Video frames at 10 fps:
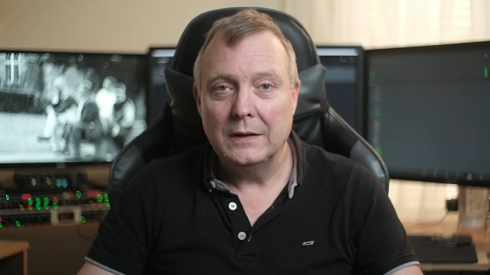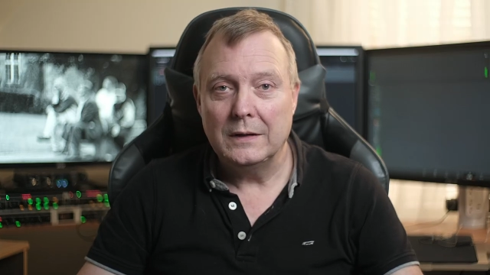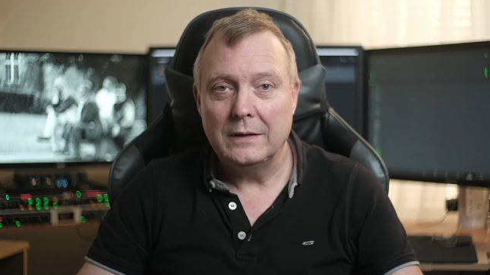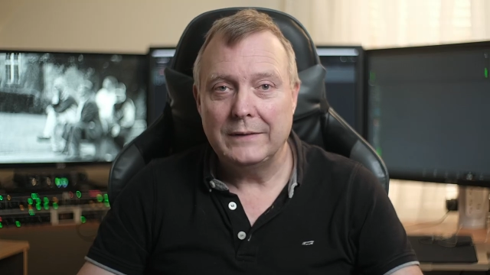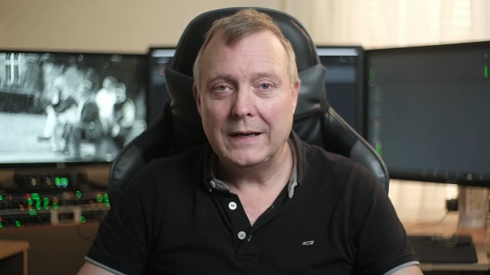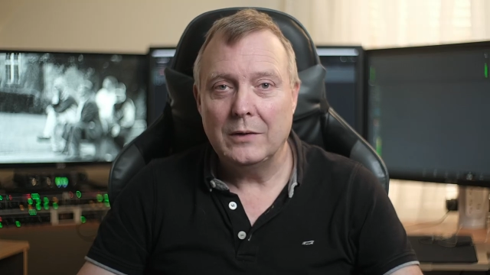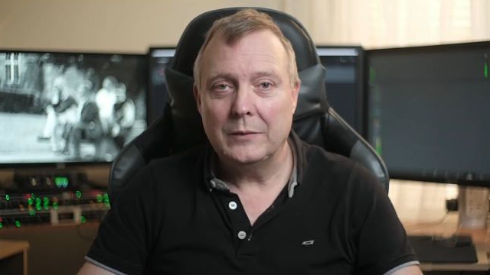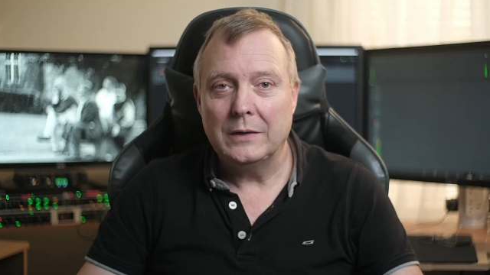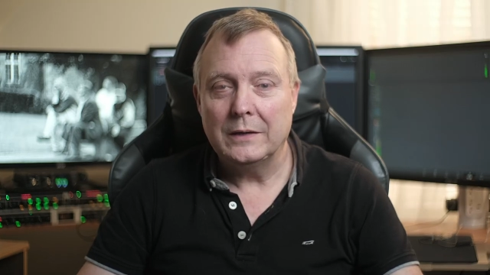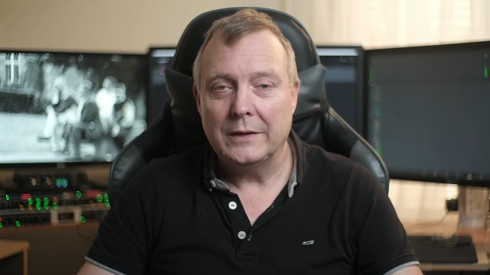
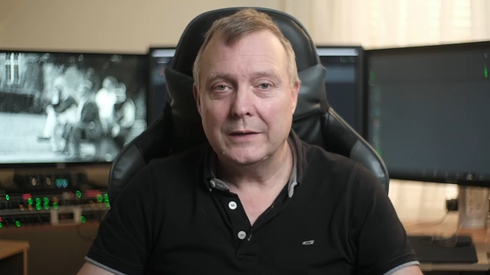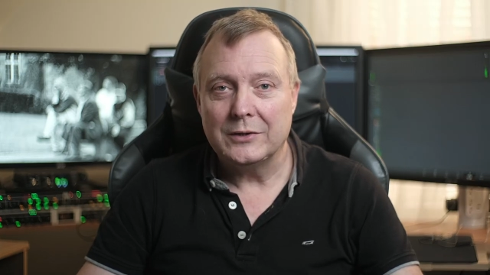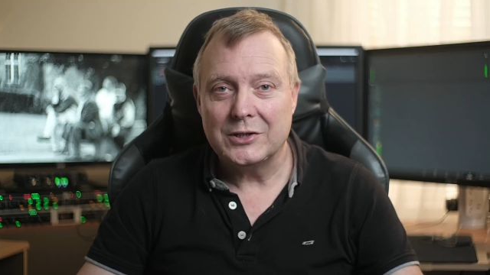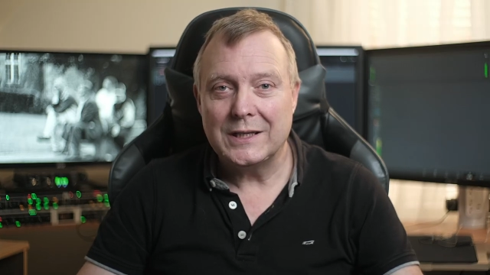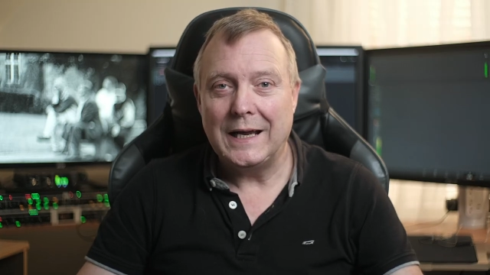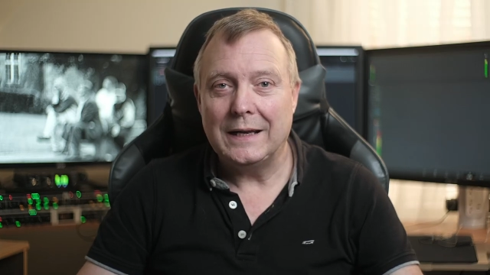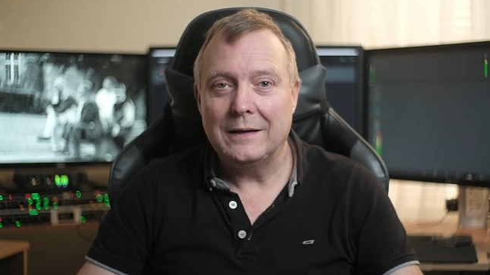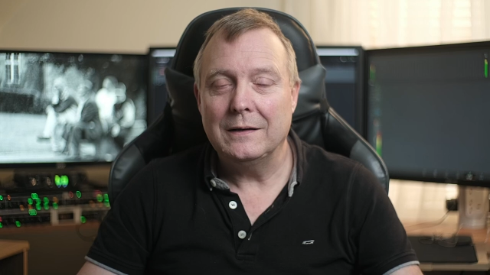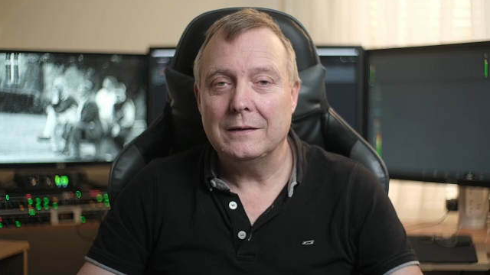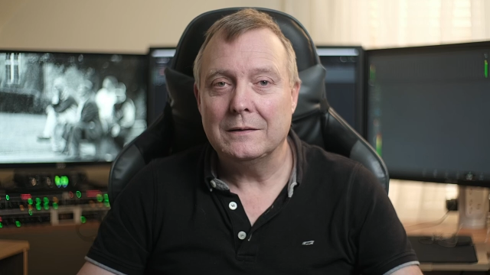develop and
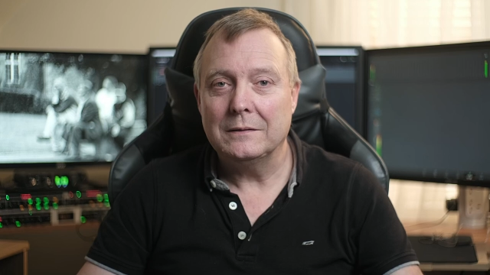scan